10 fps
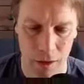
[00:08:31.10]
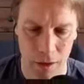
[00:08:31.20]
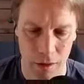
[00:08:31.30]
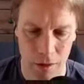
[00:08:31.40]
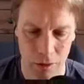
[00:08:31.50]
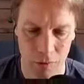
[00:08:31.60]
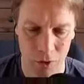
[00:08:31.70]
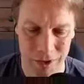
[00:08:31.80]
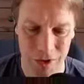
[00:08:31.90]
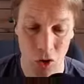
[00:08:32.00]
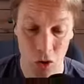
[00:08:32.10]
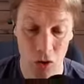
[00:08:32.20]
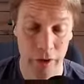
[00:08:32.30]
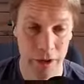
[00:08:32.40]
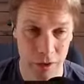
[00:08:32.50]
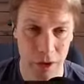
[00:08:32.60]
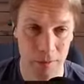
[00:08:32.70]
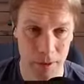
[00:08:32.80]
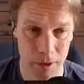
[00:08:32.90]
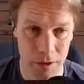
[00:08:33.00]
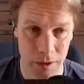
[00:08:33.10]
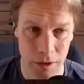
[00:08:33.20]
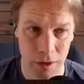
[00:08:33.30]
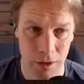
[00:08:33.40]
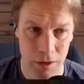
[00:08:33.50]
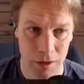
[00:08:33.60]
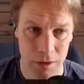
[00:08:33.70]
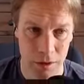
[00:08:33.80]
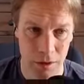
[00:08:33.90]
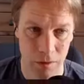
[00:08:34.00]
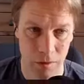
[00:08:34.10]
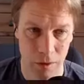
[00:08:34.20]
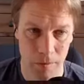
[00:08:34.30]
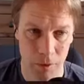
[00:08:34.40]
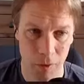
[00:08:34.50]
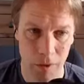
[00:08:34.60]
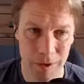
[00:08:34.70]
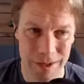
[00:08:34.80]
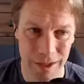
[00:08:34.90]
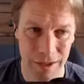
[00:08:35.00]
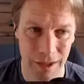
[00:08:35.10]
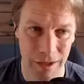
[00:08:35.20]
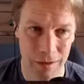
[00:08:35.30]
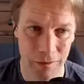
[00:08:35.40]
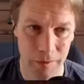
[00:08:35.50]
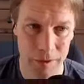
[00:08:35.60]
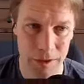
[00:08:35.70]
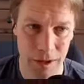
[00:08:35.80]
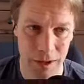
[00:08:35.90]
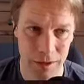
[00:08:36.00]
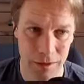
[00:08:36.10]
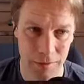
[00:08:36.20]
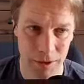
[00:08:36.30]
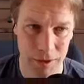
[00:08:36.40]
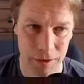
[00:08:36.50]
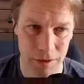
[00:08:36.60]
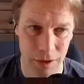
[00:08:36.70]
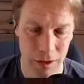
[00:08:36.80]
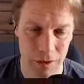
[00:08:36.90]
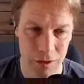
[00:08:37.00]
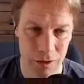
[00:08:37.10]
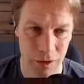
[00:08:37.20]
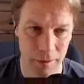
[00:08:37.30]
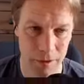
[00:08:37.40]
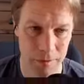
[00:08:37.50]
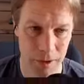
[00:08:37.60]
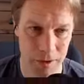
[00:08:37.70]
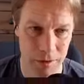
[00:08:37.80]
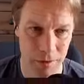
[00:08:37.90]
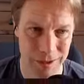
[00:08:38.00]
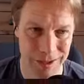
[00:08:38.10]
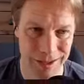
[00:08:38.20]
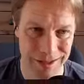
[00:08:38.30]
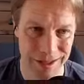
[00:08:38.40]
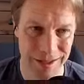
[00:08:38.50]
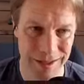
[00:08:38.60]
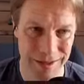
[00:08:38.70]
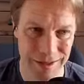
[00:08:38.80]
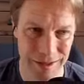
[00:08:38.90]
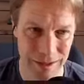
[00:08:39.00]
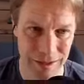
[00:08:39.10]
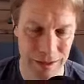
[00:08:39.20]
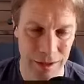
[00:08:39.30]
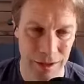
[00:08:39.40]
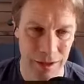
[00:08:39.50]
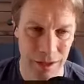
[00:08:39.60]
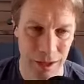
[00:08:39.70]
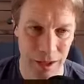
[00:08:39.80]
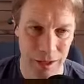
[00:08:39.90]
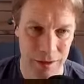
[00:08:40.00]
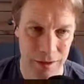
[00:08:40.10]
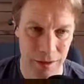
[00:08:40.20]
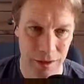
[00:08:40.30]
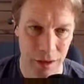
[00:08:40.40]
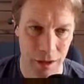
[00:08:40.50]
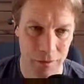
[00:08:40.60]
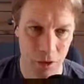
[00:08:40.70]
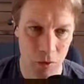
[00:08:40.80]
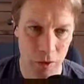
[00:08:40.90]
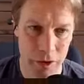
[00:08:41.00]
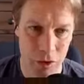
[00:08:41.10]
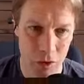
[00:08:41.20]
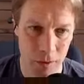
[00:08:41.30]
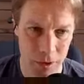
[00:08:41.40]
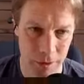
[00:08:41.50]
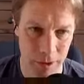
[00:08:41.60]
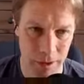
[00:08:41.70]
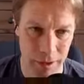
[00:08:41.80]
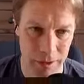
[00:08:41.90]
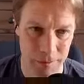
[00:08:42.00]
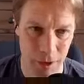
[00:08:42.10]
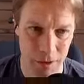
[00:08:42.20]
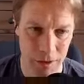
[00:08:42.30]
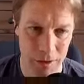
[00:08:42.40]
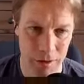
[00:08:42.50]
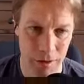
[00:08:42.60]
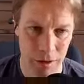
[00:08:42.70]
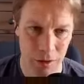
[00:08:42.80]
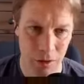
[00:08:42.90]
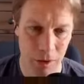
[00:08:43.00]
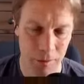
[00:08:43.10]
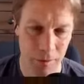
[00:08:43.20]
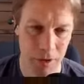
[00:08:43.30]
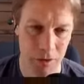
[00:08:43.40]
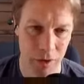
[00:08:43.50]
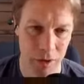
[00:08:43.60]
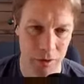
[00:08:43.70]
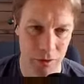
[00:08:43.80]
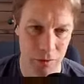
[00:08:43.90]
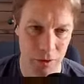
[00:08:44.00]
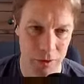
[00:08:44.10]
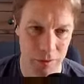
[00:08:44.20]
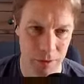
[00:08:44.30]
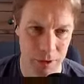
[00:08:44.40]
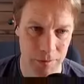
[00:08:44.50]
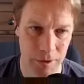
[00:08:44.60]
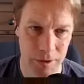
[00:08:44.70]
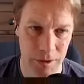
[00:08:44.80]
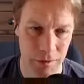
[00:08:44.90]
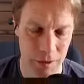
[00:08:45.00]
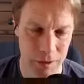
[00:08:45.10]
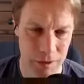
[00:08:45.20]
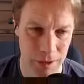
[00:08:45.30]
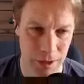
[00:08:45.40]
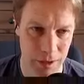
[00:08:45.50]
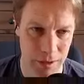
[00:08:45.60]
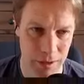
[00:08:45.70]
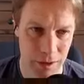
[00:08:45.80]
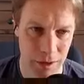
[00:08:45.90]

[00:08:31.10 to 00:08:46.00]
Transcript: what its concrete type is. So the way we say that, the way we say something is uses dynamic dispatch is we say din t. And don't worry too much about this, but I did look up and make sure I understood what this means. Basically, what this is saying is